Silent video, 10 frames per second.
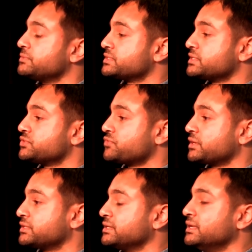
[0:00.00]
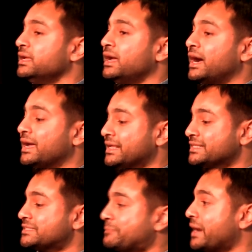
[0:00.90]
It was constructed
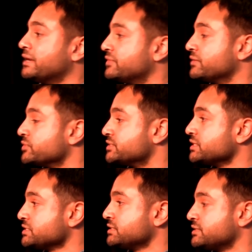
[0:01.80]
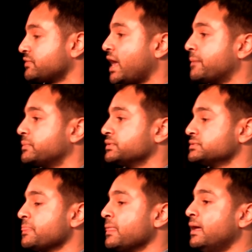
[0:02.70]
in spite of the resistance of capitalists